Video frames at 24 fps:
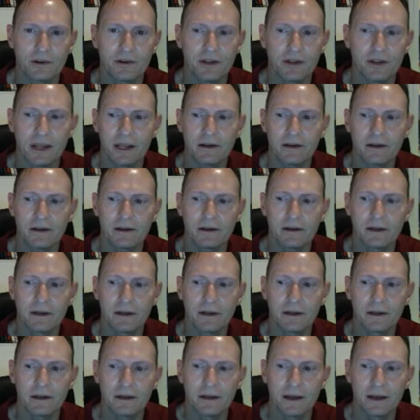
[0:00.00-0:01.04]
data.
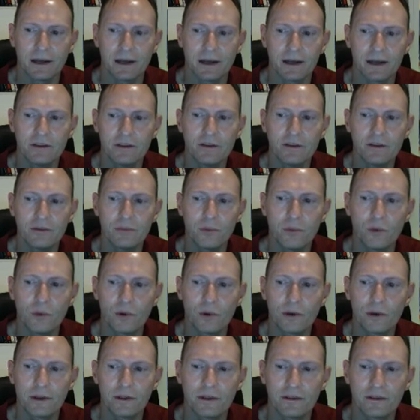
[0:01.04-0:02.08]
And at this
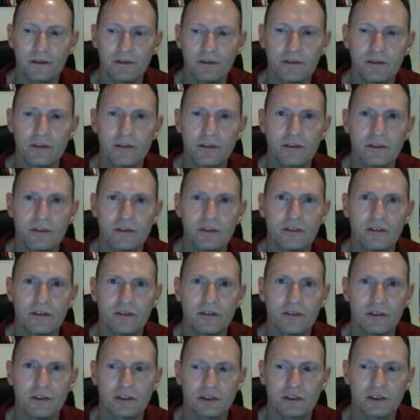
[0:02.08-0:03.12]
point, this is the
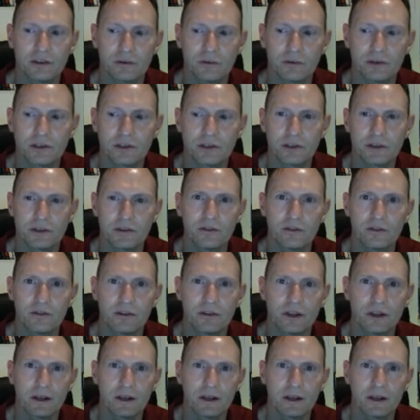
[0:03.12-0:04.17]
decision, which is
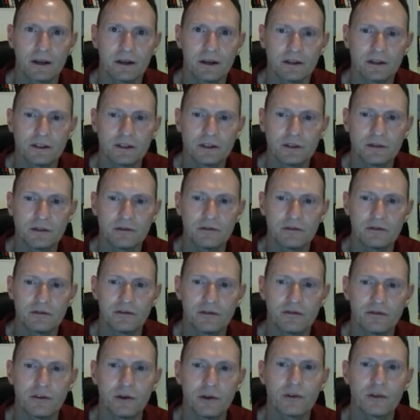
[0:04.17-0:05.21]
to
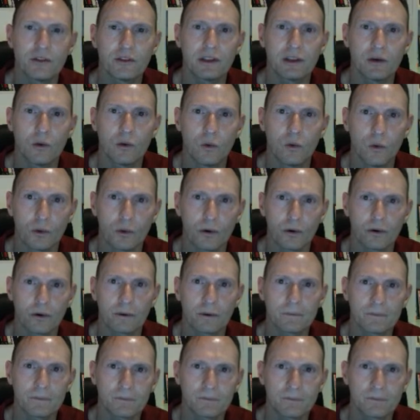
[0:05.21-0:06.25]
fill the
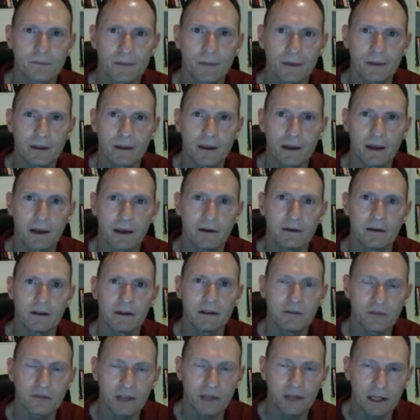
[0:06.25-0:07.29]
order, and
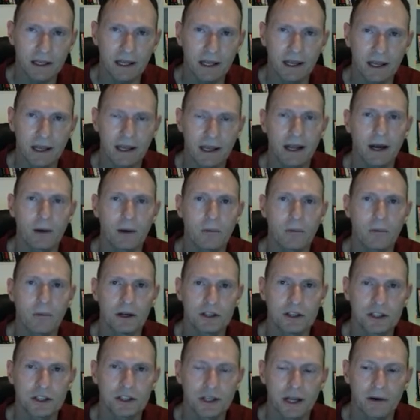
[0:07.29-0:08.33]
if they can, how
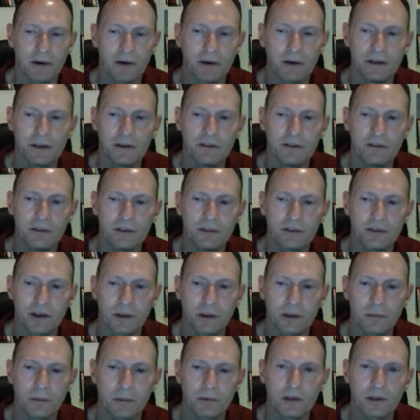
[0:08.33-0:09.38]
much. Now, in this
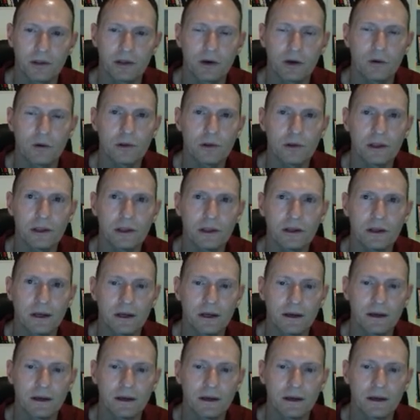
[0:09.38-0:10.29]
example, the only